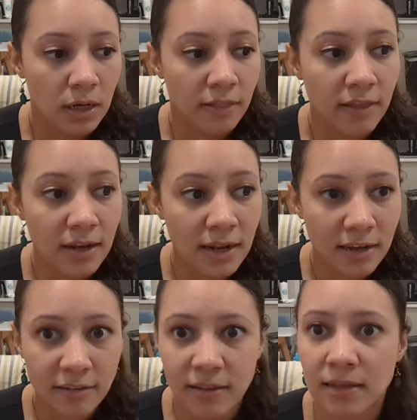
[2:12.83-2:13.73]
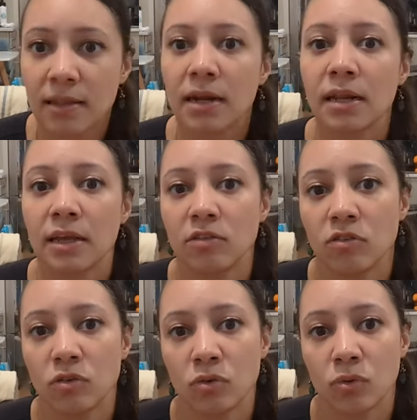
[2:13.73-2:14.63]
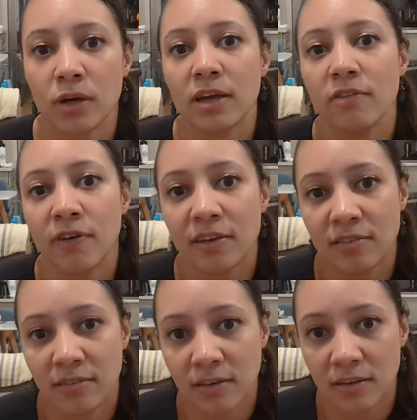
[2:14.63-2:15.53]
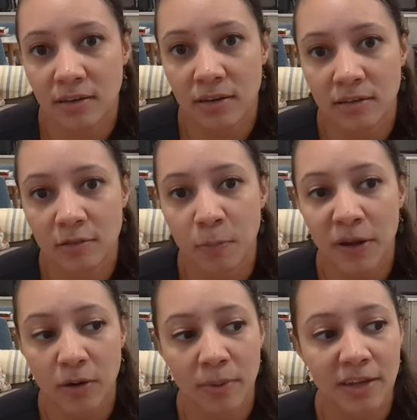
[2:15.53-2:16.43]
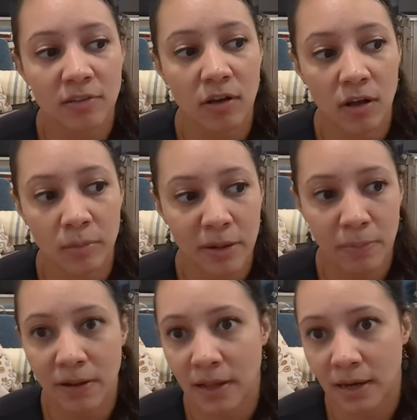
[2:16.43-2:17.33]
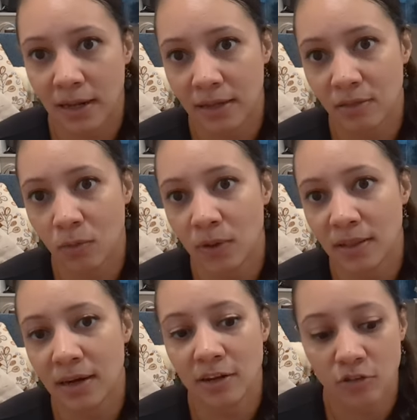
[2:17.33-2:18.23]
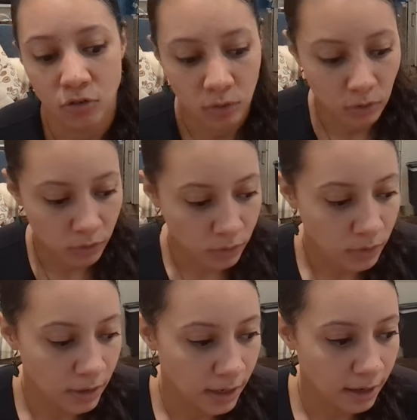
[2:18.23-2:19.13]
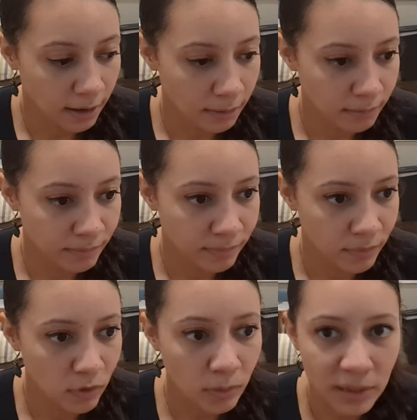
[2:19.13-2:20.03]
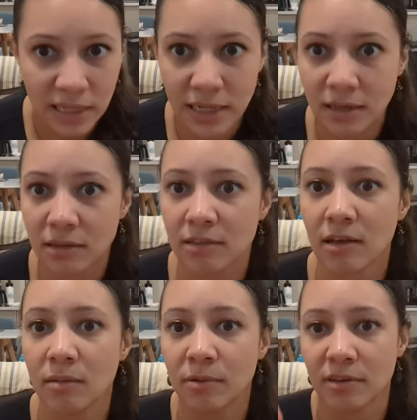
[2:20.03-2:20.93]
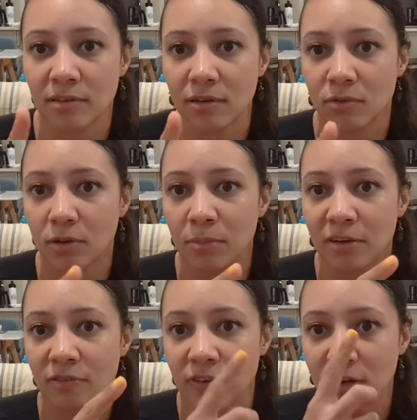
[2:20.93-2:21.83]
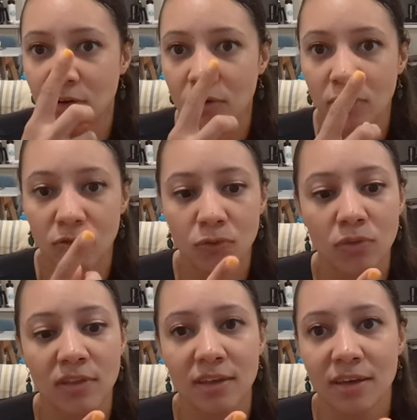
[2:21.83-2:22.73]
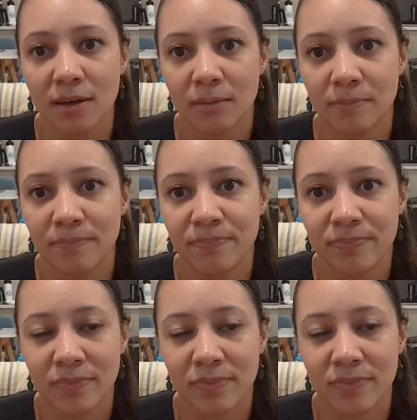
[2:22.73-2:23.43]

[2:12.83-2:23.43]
the next thing that I like to do if I see spider mites on my plant, like the one that I showed you, um, normally I could tell because I run my finger through the um,